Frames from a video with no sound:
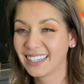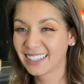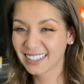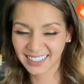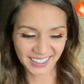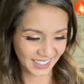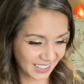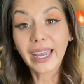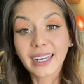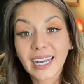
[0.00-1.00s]

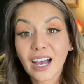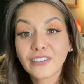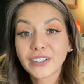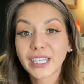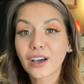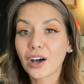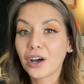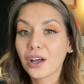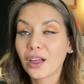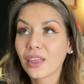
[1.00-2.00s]
All right, now for like
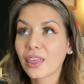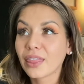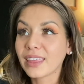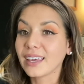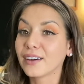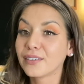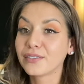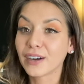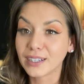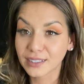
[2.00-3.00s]
all the
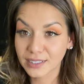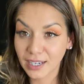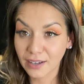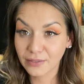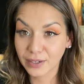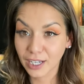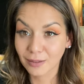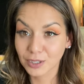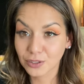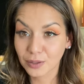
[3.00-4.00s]
fun stuff when it
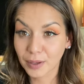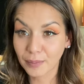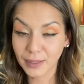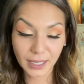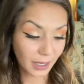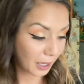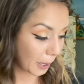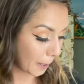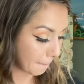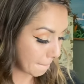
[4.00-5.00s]
comes to a puppy.
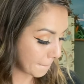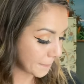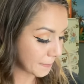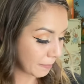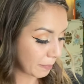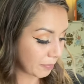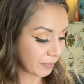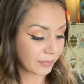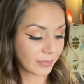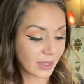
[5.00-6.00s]

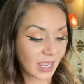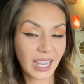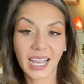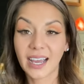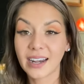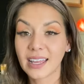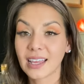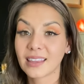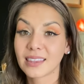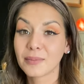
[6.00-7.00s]
I had
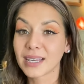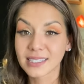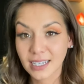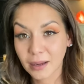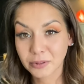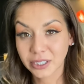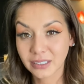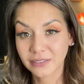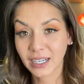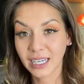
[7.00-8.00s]
the best time
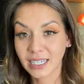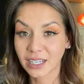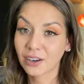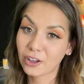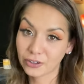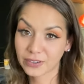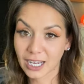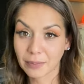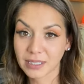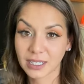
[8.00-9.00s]
trying to find a collar for
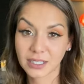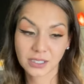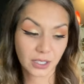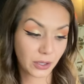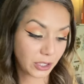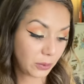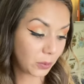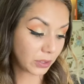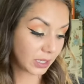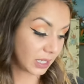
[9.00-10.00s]
Capuchin, so you
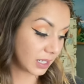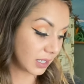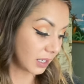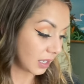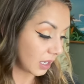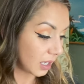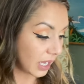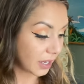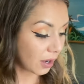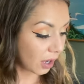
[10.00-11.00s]
will need
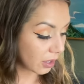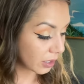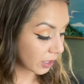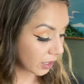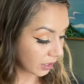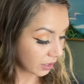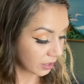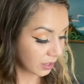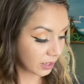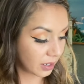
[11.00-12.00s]
a collar,
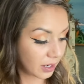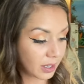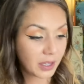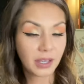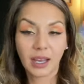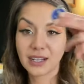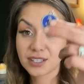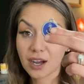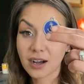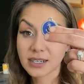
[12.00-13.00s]
a
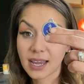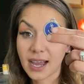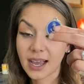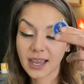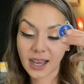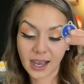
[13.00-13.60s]
dog tag.